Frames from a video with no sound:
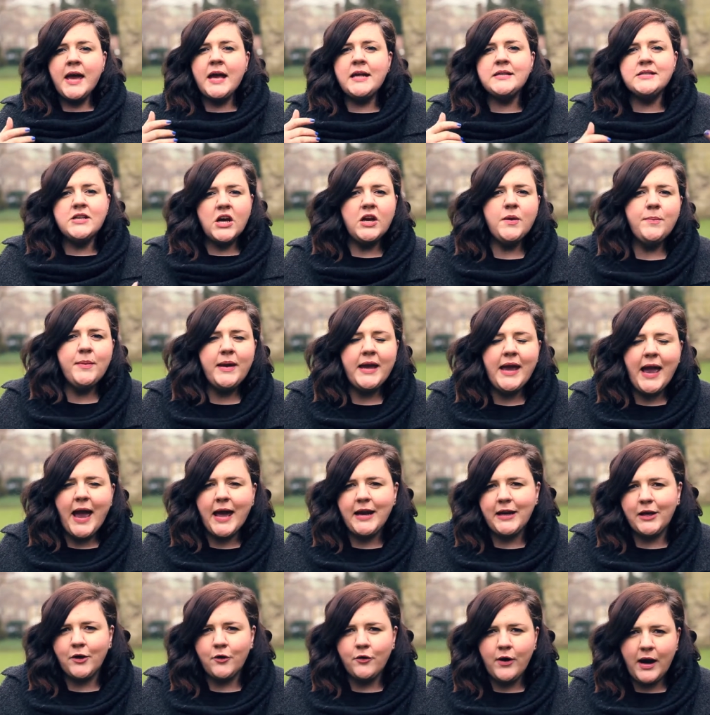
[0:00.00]
It's going to be
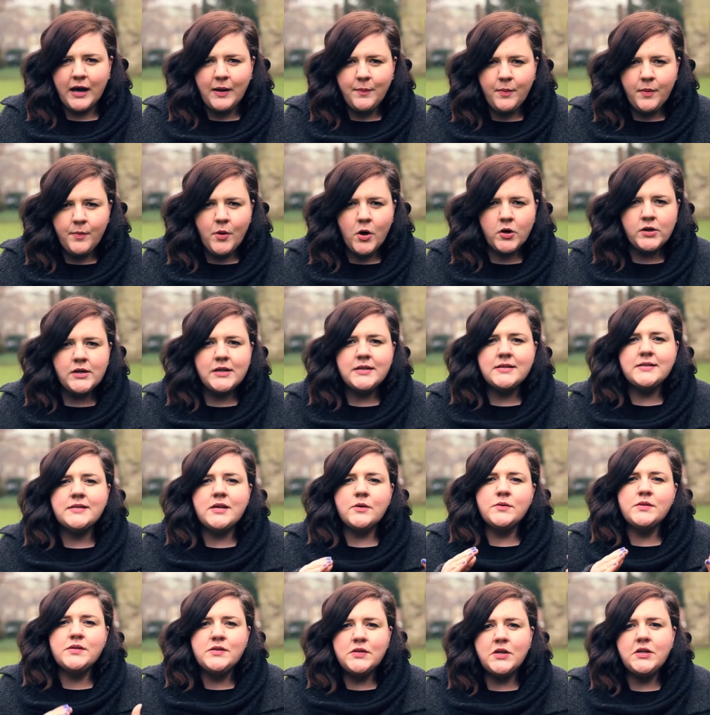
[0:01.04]
an incredible morning,
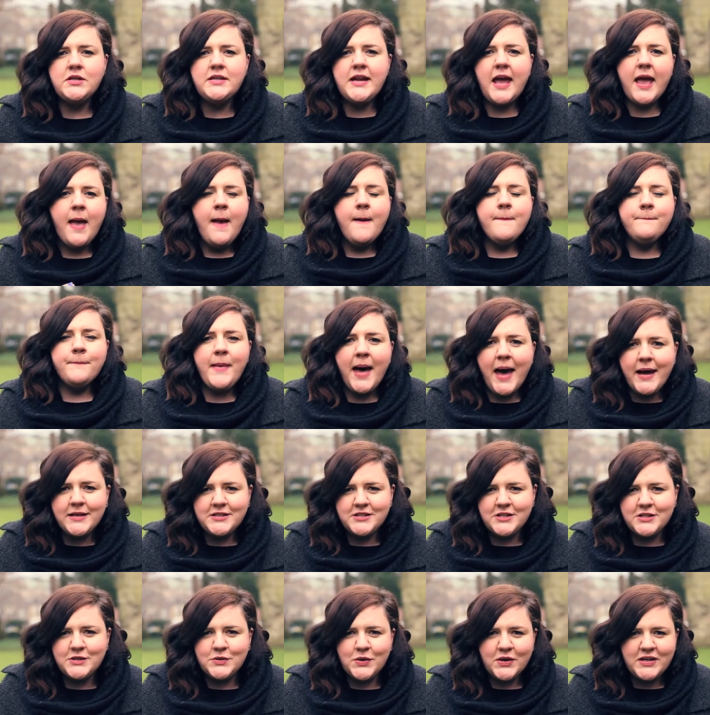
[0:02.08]
so Sunday
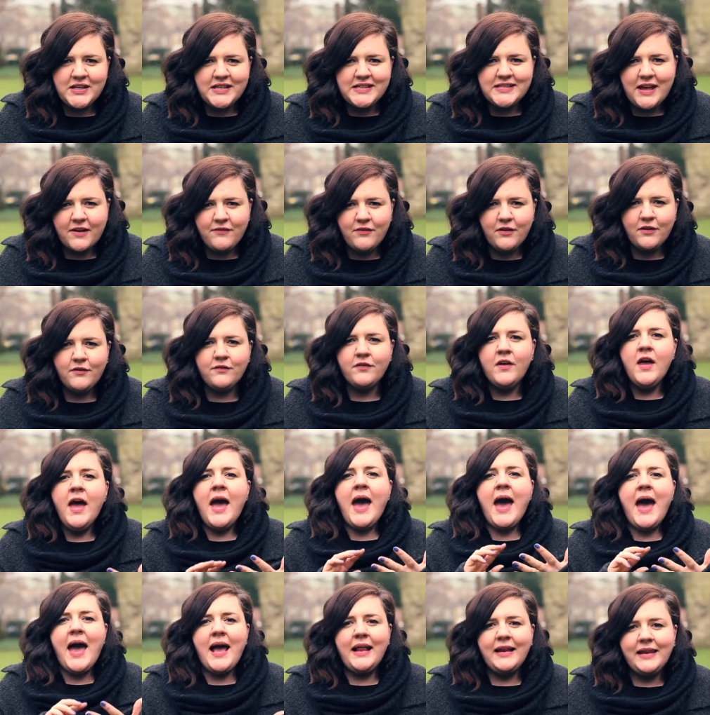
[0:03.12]
March the 27th
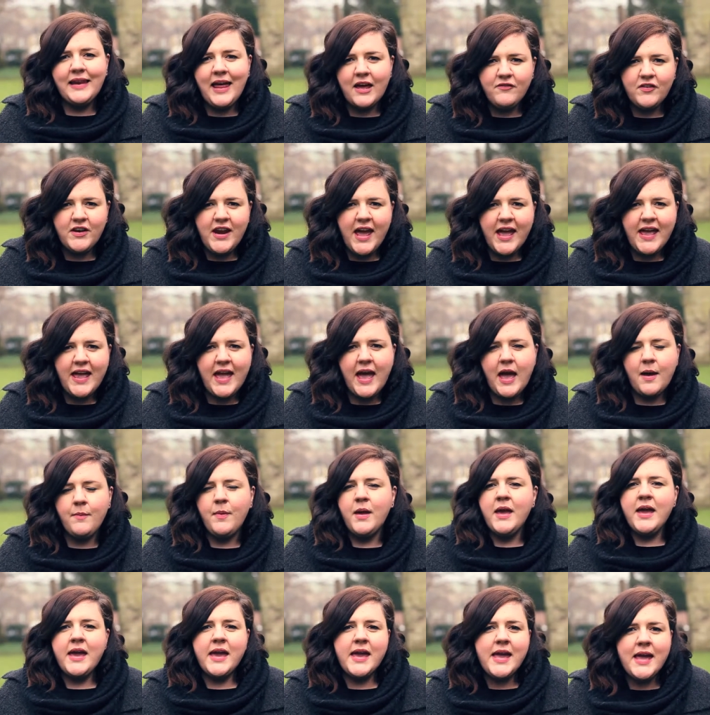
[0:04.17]
at 11 a.m.
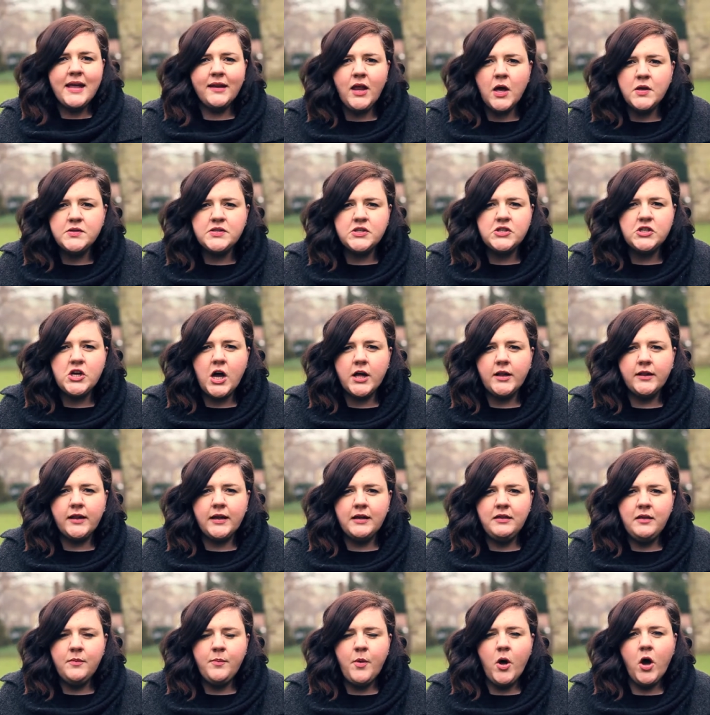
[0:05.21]
Eat loads of
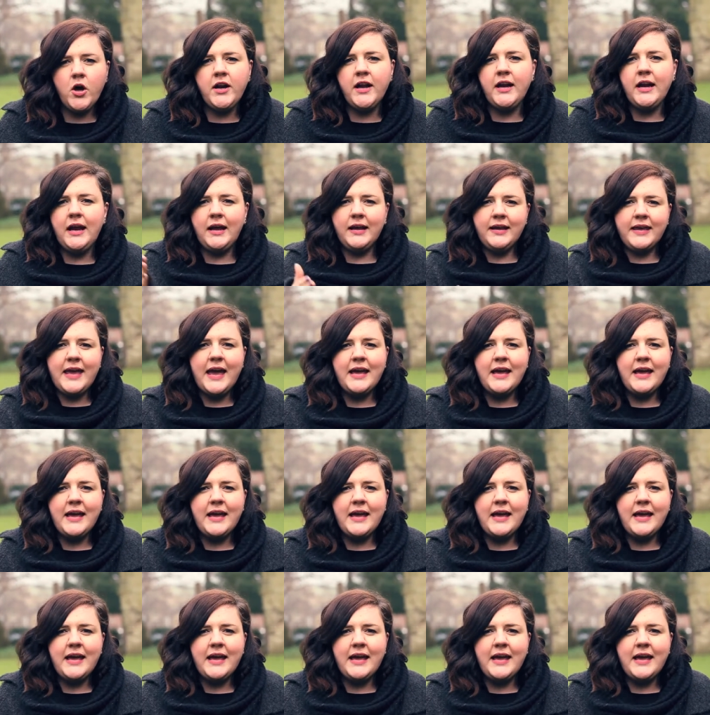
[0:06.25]
chocolate in the morning and